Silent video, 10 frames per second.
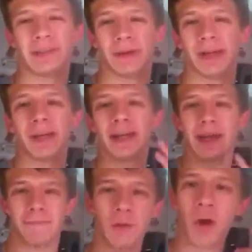Man?
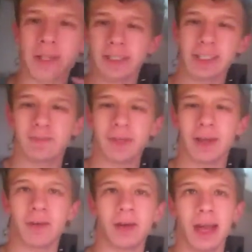If you're watching this
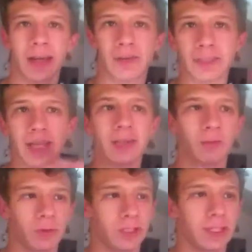video, and you see the
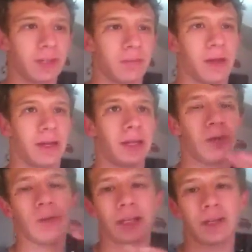word Slender Man, and
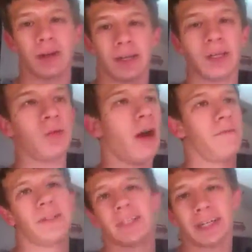you click on it, you
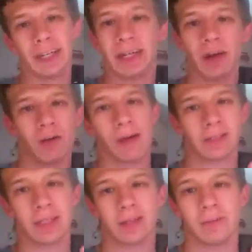obviously gonna know
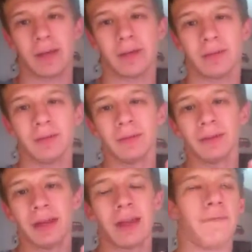about Slender Man.
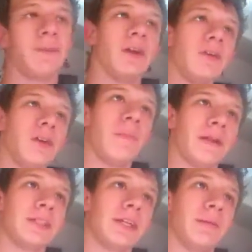And if you don't know
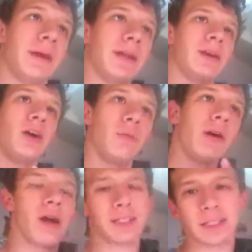about Slender Man,
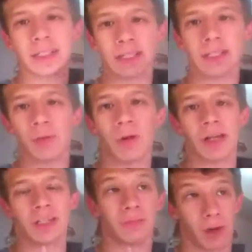well, I suggest you
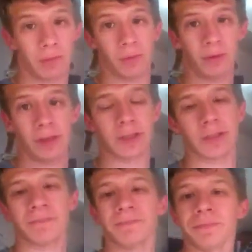watch the Marble
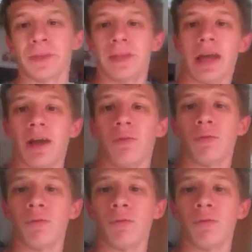Hornets. Now,